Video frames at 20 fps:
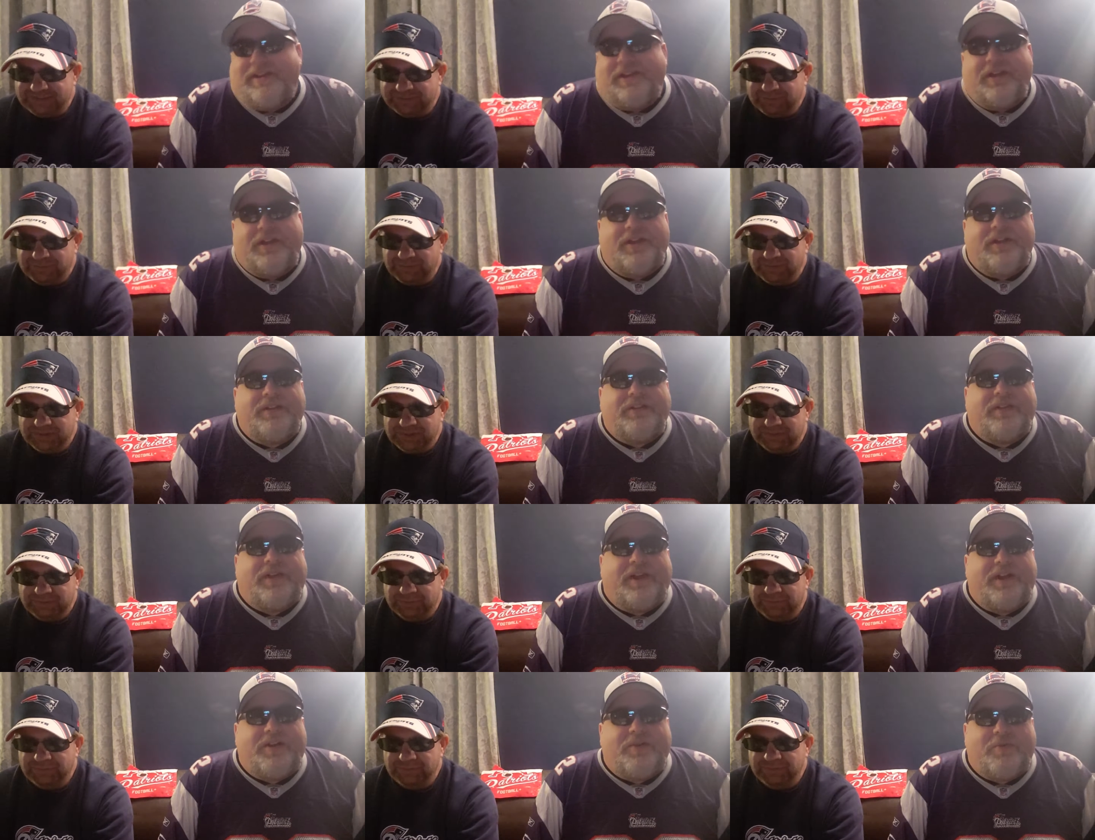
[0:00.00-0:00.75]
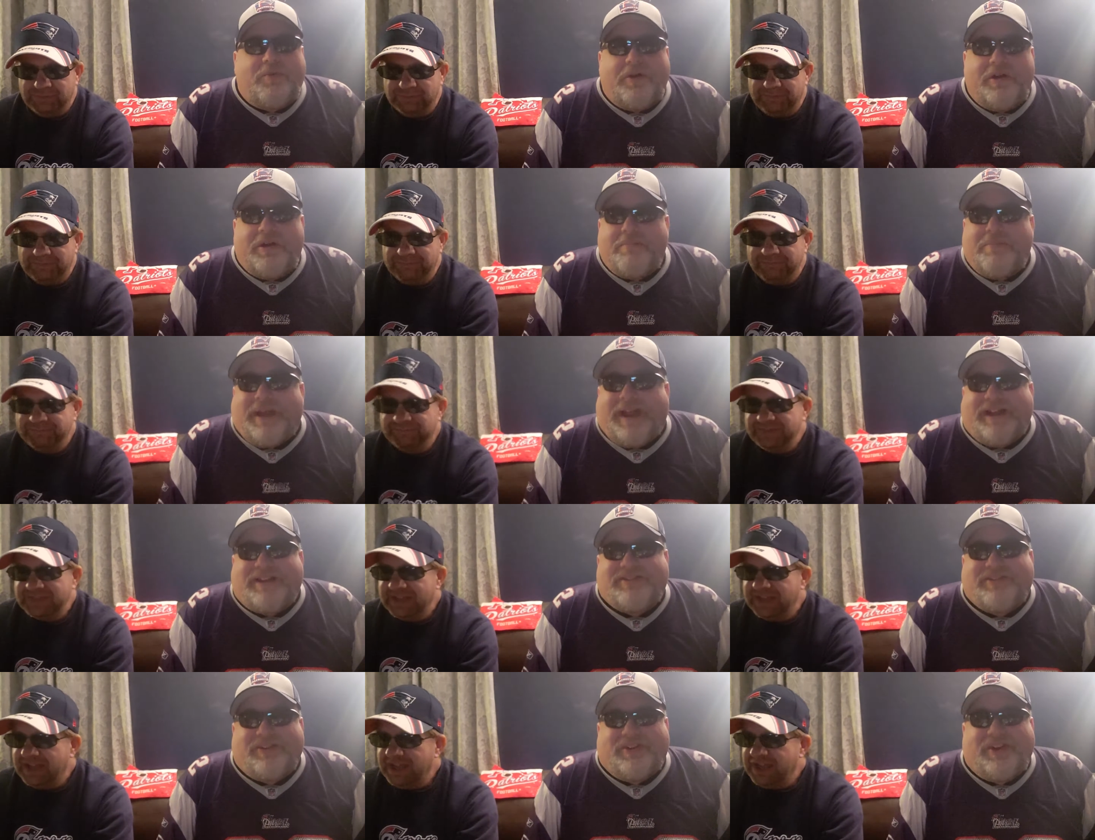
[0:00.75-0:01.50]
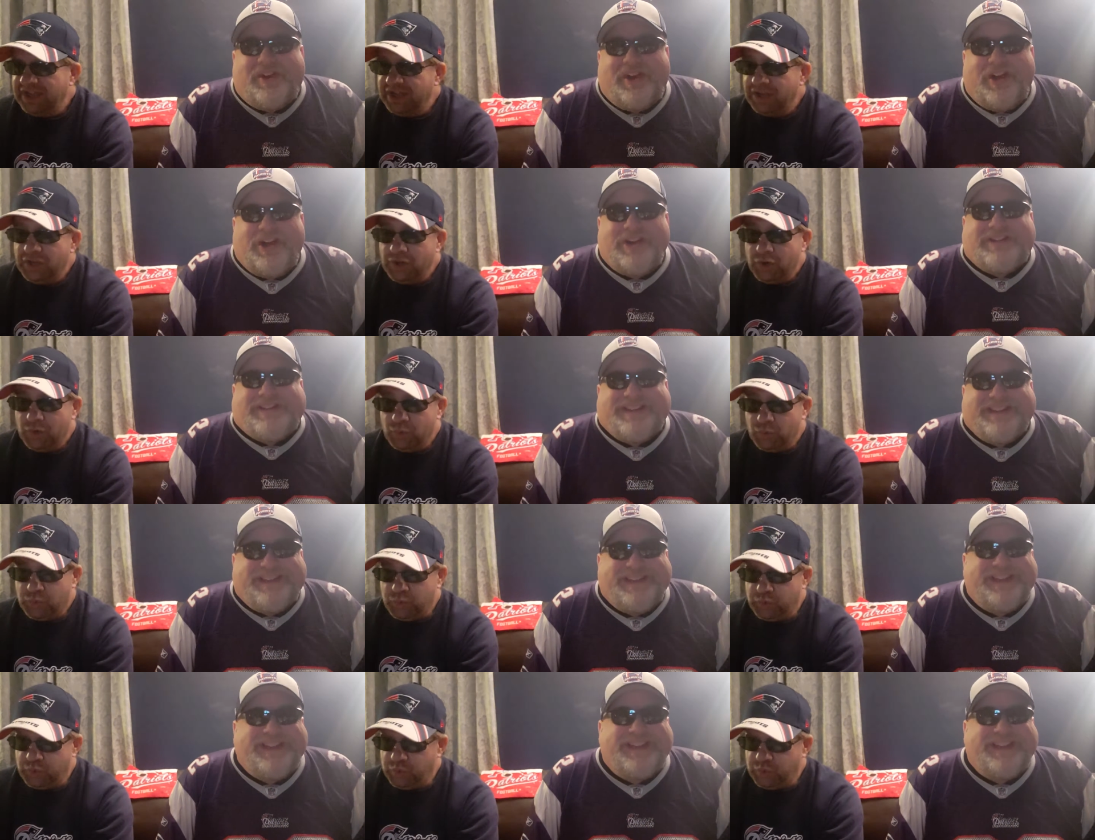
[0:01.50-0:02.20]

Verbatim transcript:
Speaker 1: And uh, a lot of quarterbacks are hurt.